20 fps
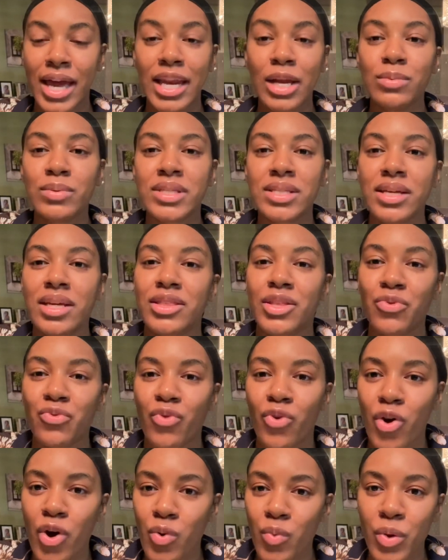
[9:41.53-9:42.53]
And there was nothing
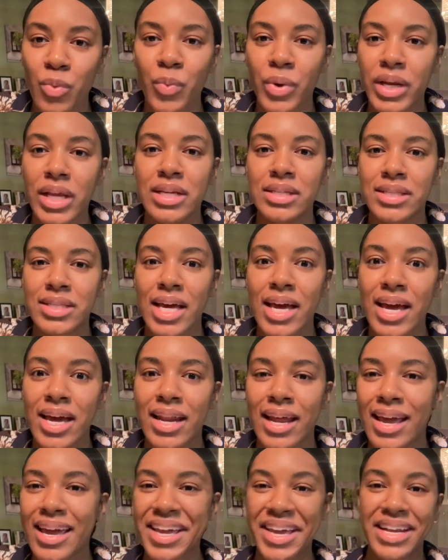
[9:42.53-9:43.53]
wrong with what he
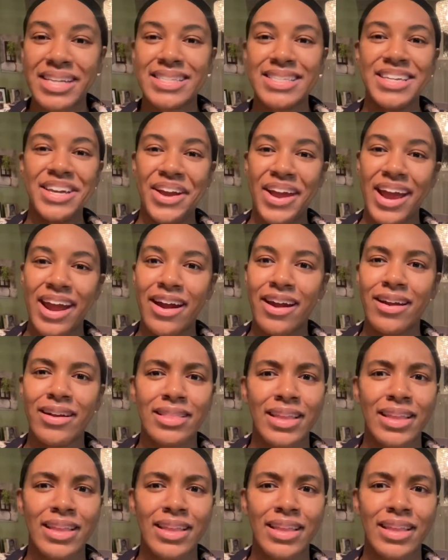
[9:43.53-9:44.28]
said. Hey, can I see your hair?